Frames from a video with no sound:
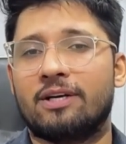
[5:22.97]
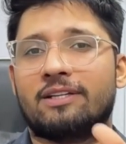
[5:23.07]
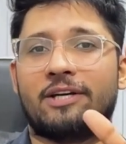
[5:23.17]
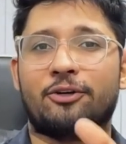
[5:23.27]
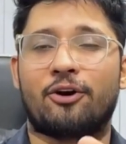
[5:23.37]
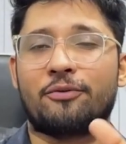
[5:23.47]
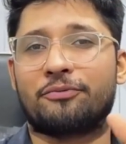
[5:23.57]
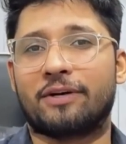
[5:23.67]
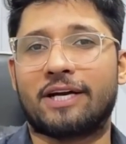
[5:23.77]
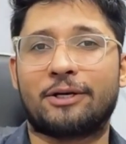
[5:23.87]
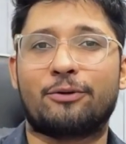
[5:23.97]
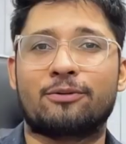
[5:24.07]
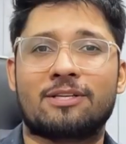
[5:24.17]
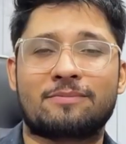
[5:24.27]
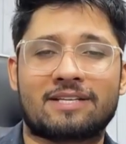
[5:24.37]
then don't forget to
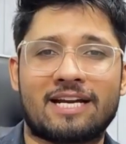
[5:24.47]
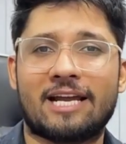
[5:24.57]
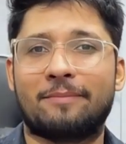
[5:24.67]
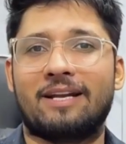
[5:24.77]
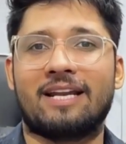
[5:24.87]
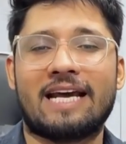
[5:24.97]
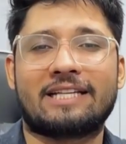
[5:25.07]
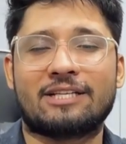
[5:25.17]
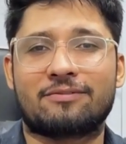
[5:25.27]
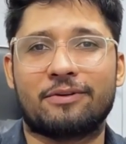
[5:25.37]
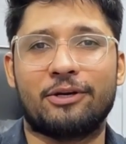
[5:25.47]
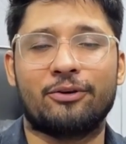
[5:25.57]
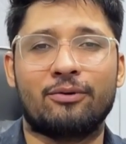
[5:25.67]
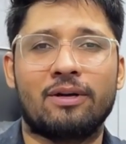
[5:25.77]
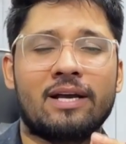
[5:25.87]
subscribe and like this
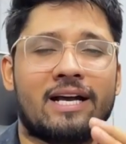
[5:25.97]
video.